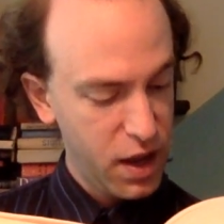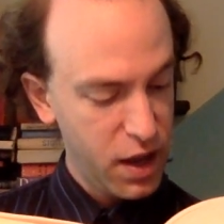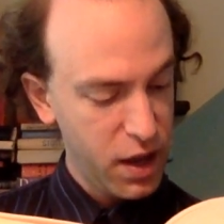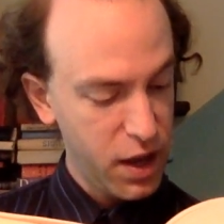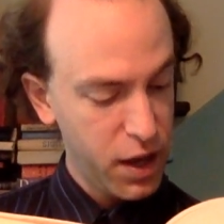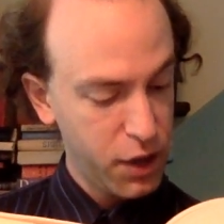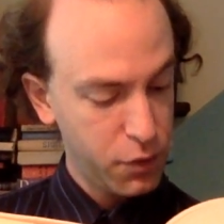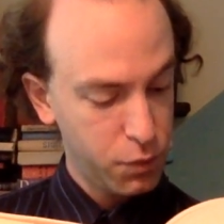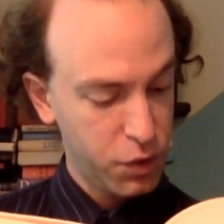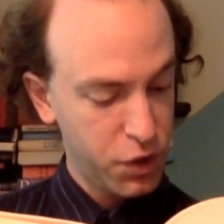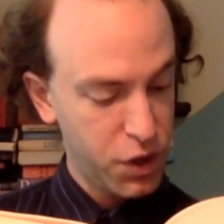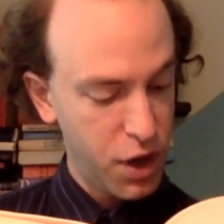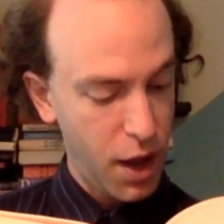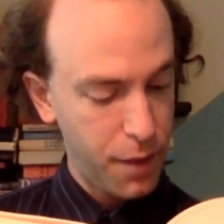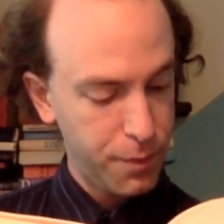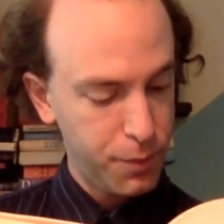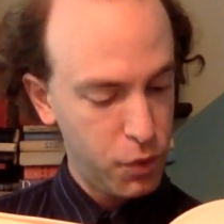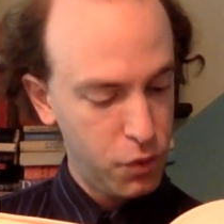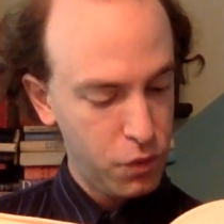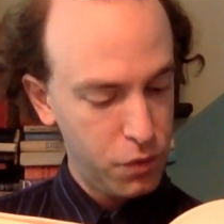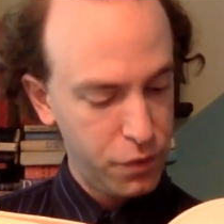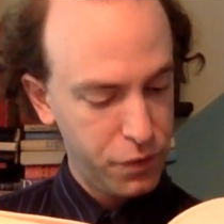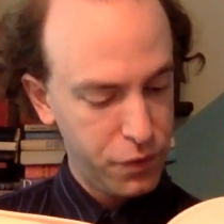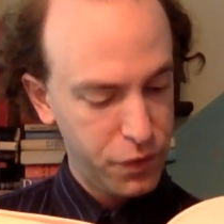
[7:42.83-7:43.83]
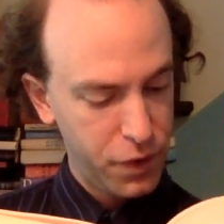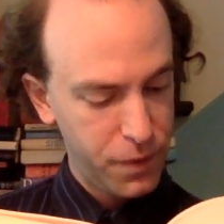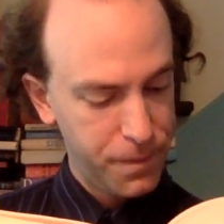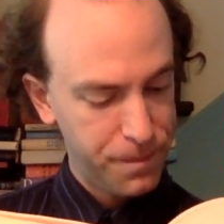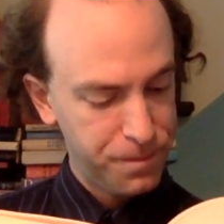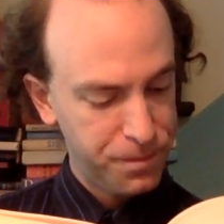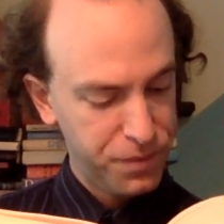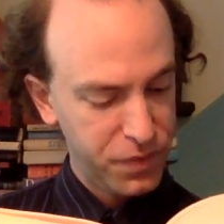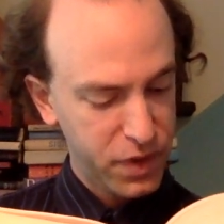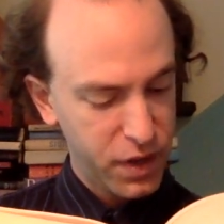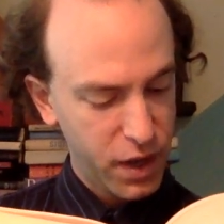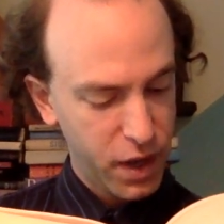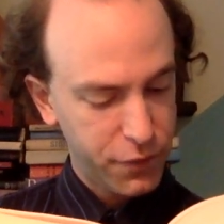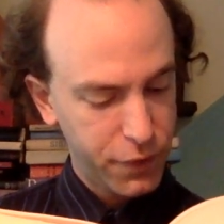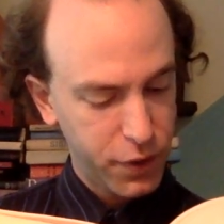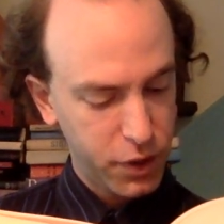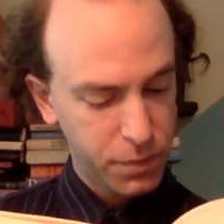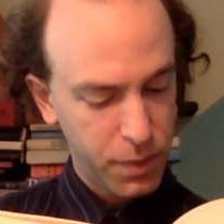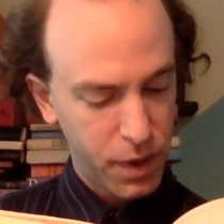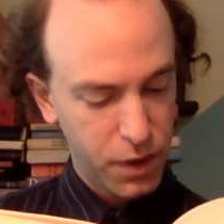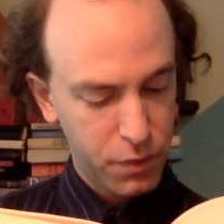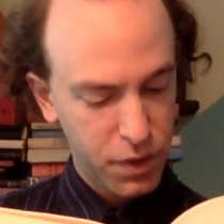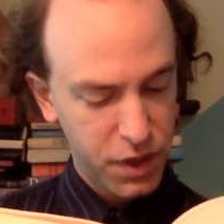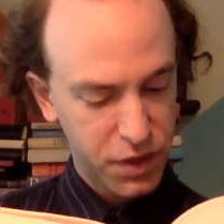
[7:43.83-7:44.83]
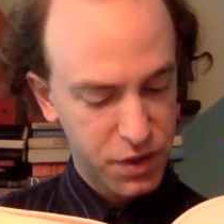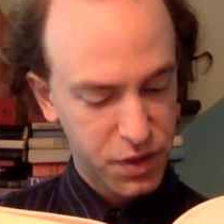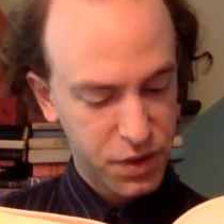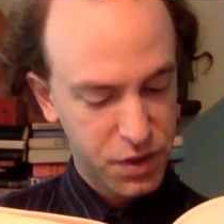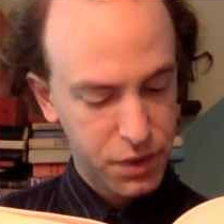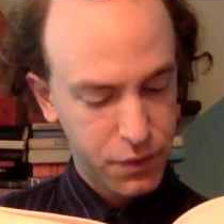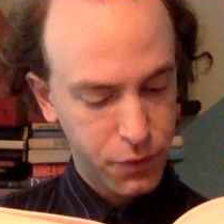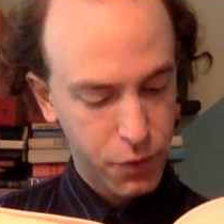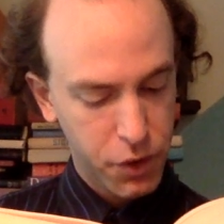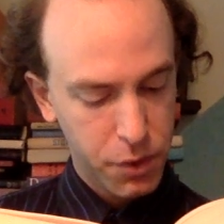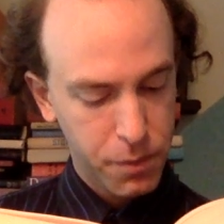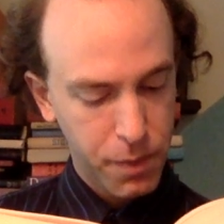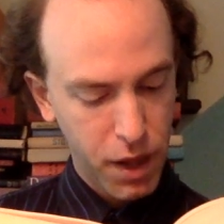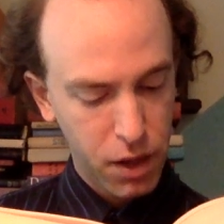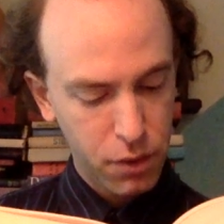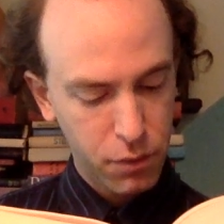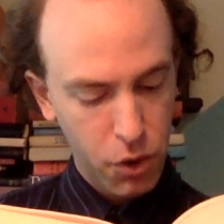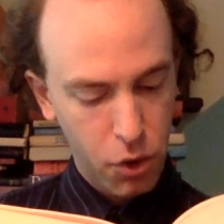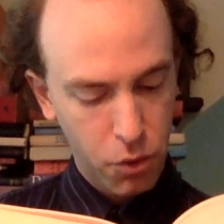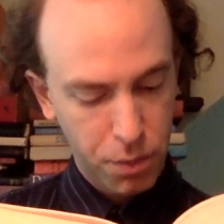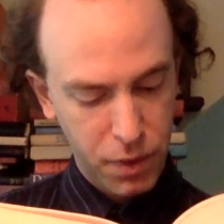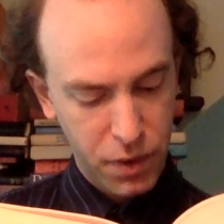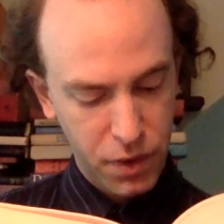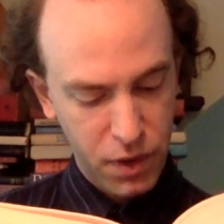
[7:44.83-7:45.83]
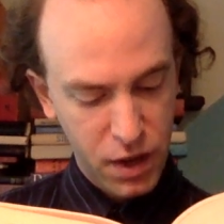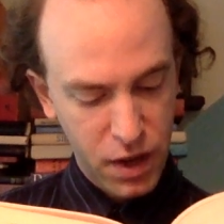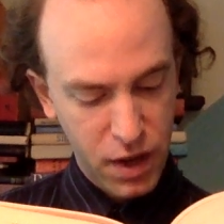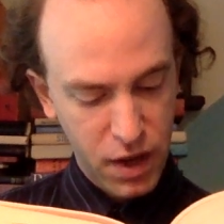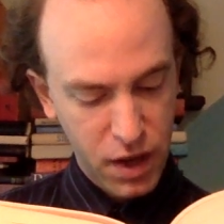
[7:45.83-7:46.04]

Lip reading: It would not move. I felt my wrists for the bell rope.